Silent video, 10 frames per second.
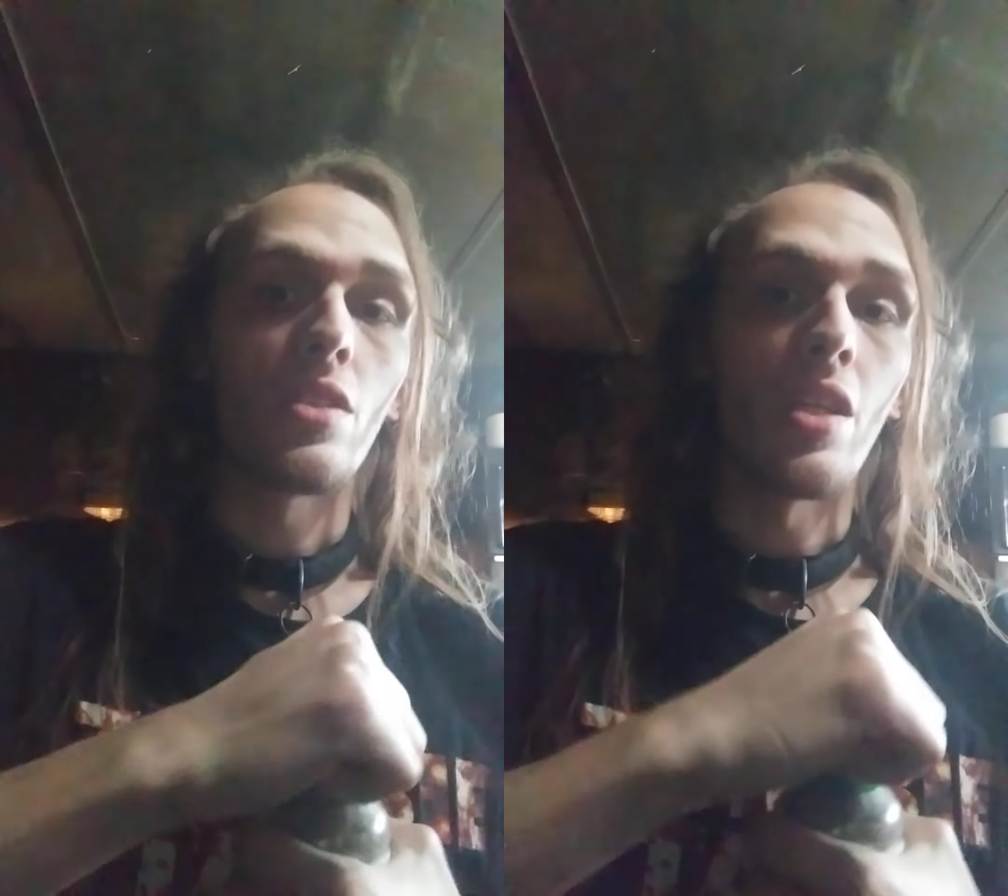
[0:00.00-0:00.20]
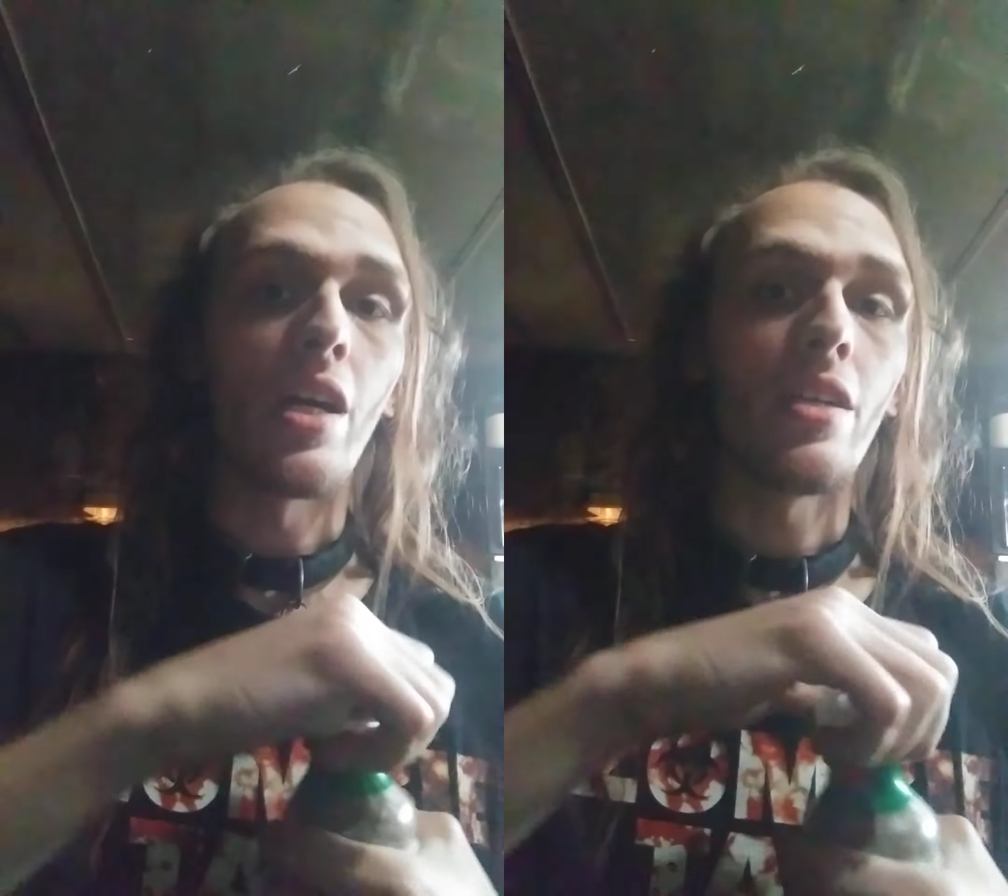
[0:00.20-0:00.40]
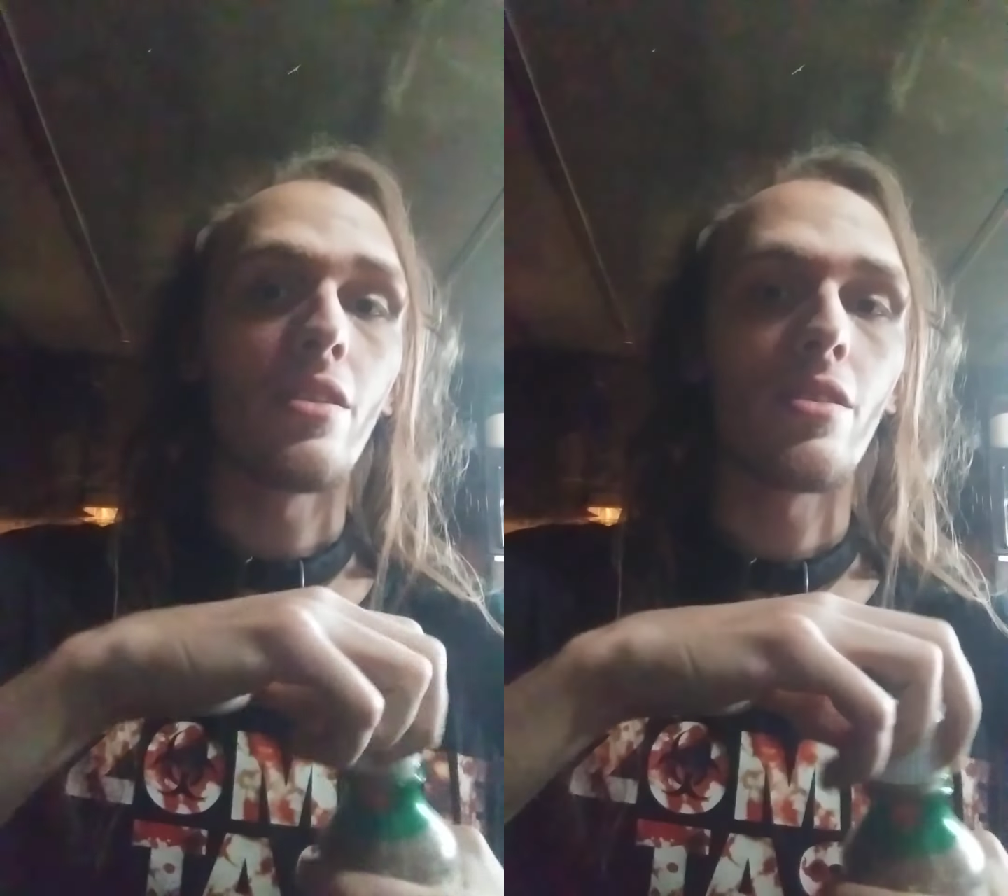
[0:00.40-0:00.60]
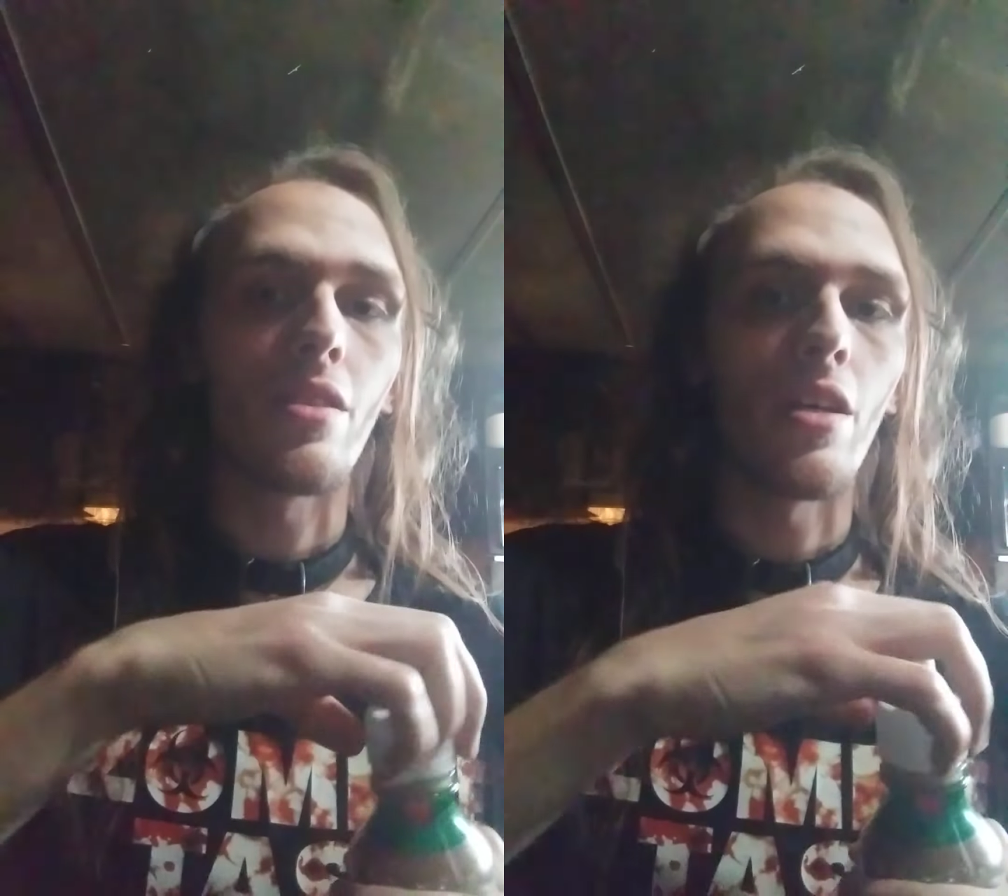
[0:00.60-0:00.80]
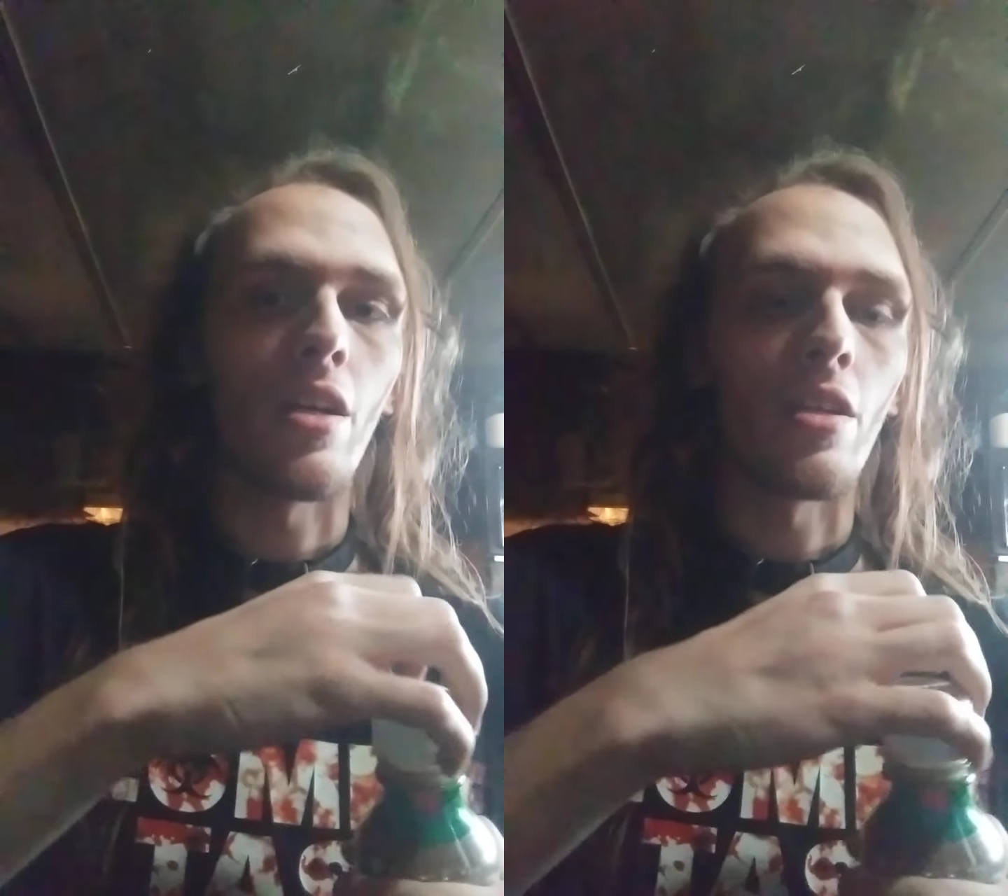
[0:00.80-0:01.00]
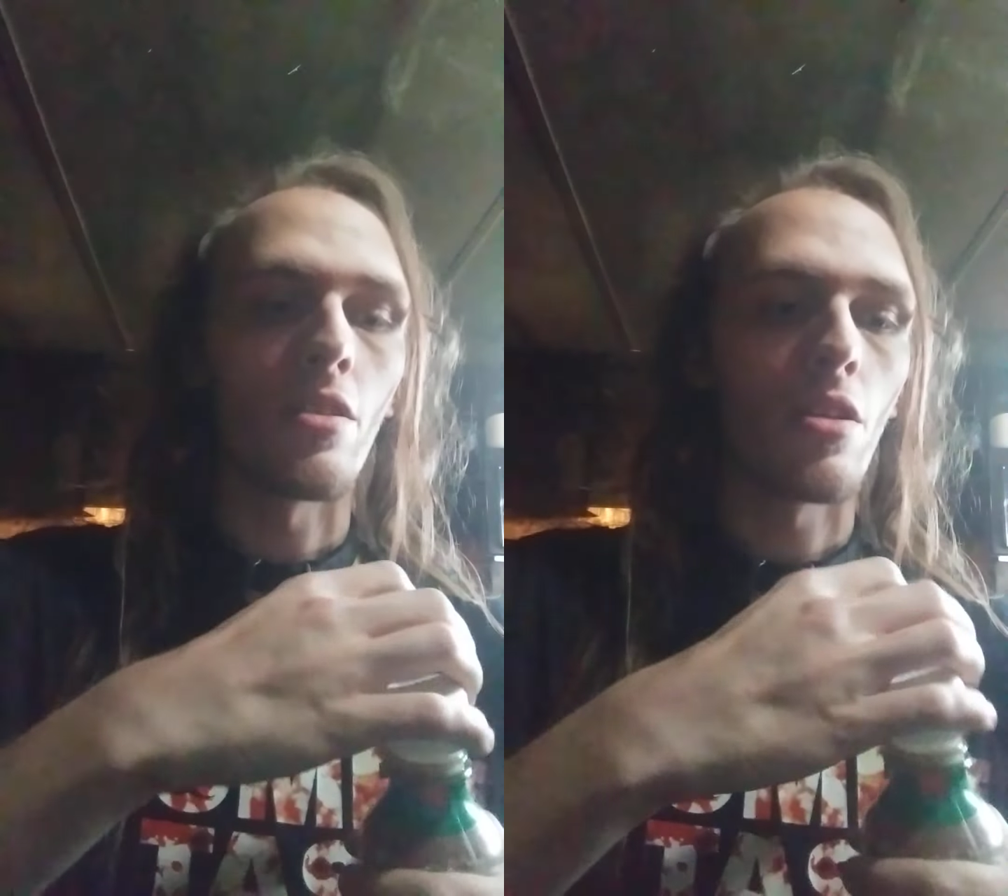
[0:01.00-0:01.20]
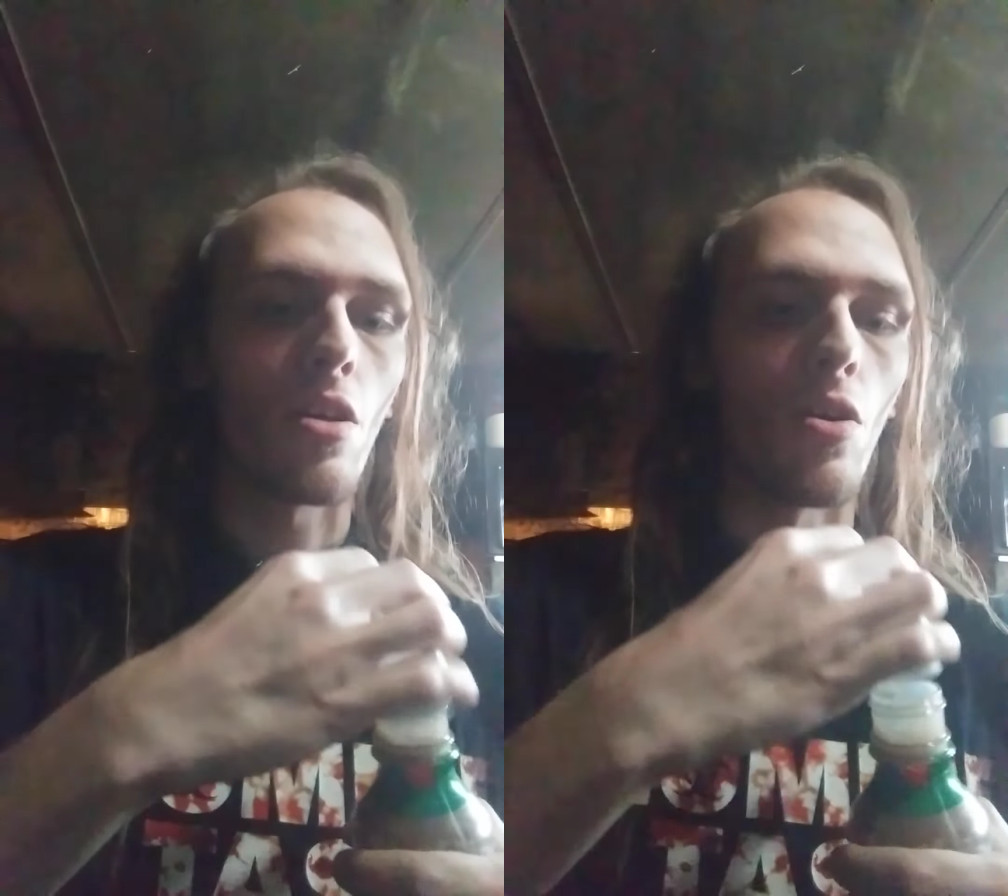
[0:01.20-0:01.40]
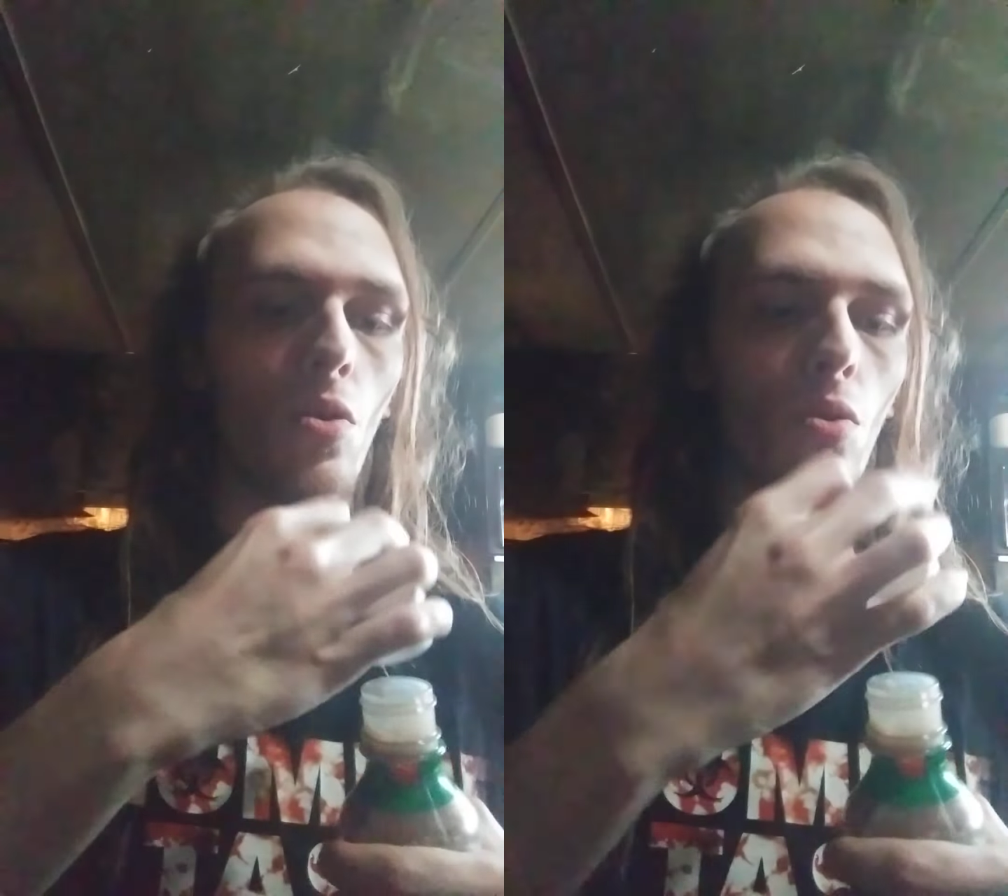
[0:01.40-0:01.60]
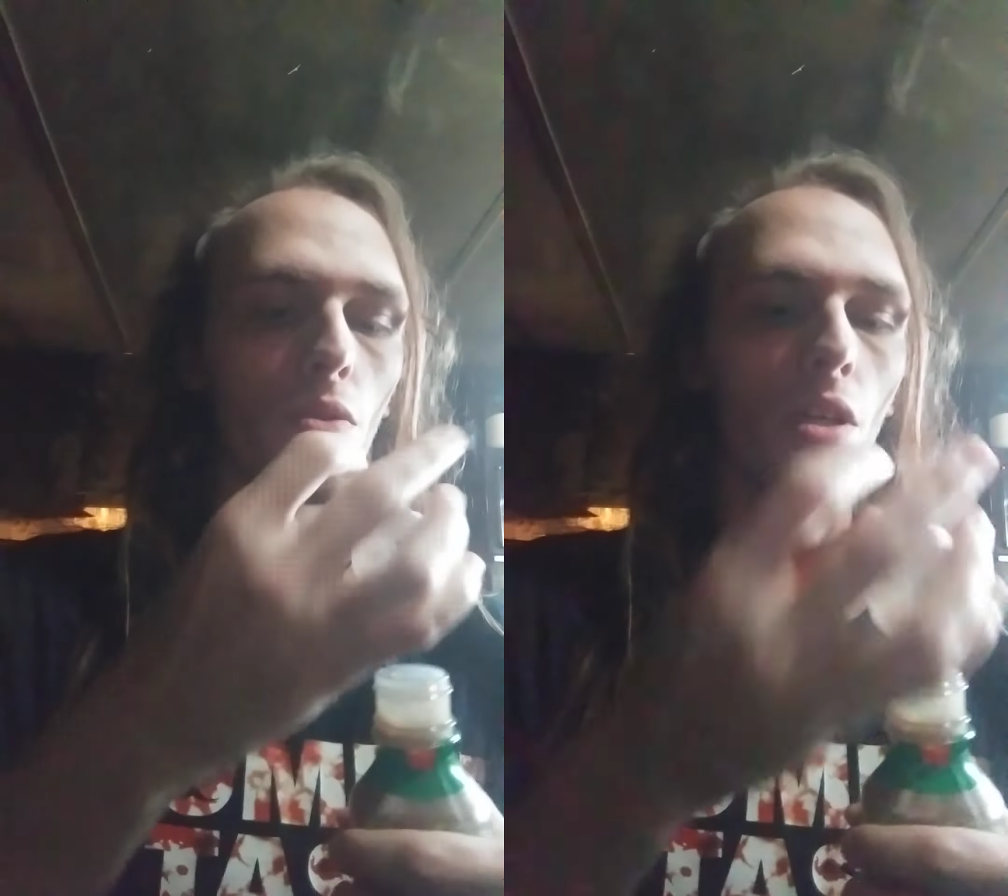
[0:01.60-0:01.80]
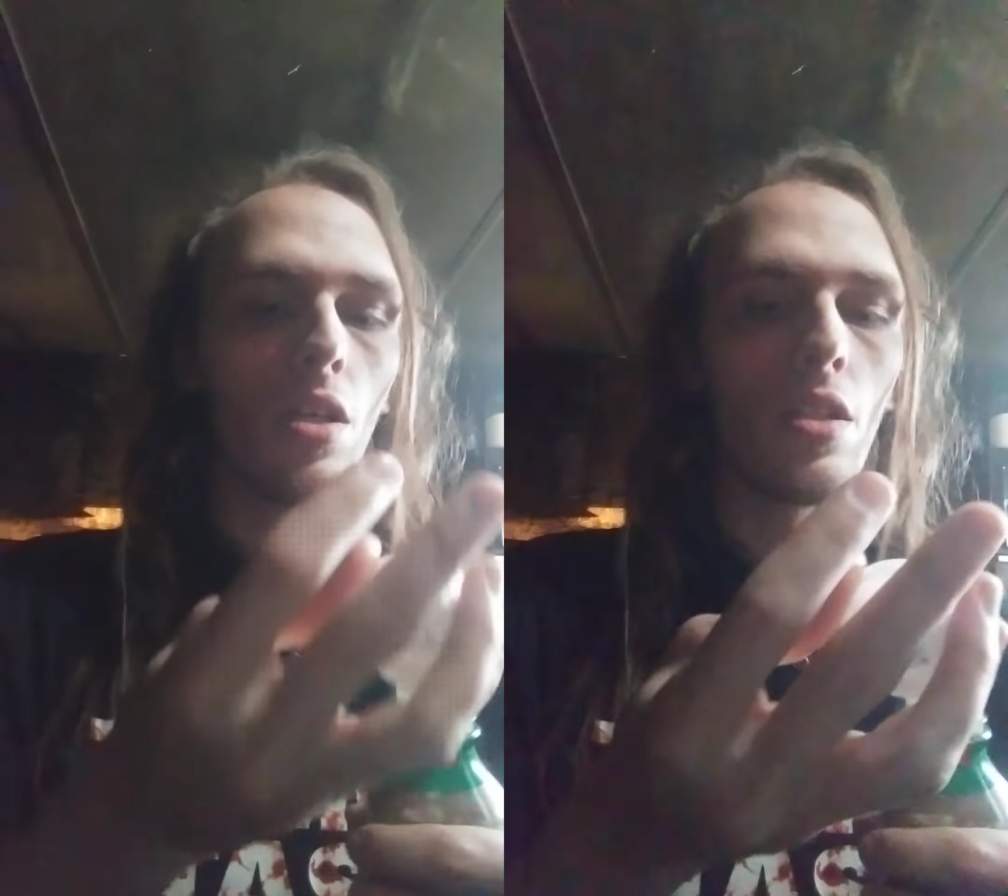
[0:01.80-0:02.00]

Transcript: nice and cold.